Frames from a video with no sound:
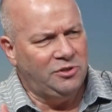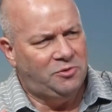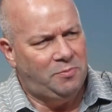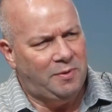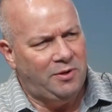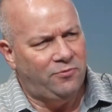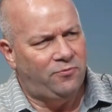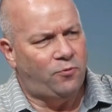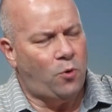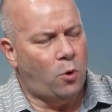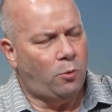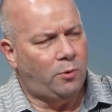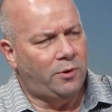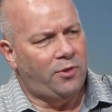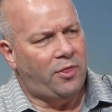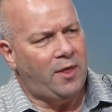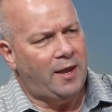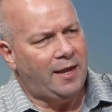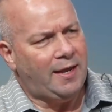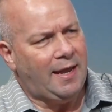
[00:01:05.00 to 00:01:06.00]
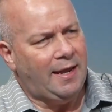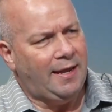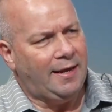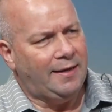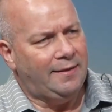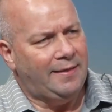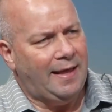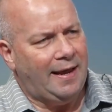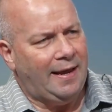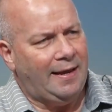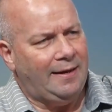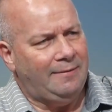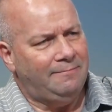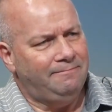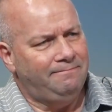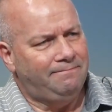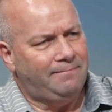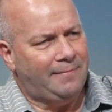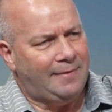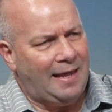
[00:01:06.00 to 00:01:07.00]
been forward thinking, and they
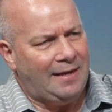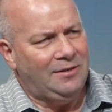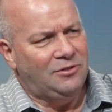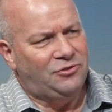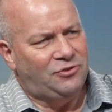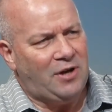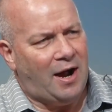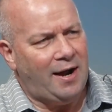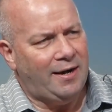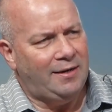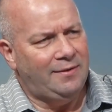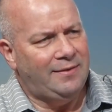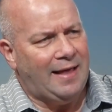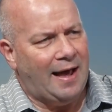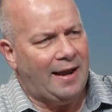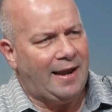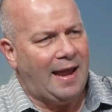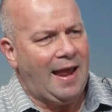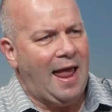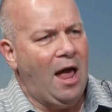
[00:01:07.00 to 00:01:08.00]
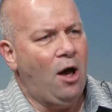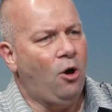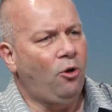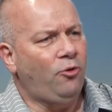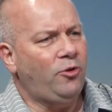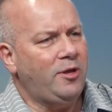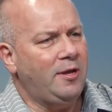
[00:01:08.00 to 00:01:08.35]
decided that a healthy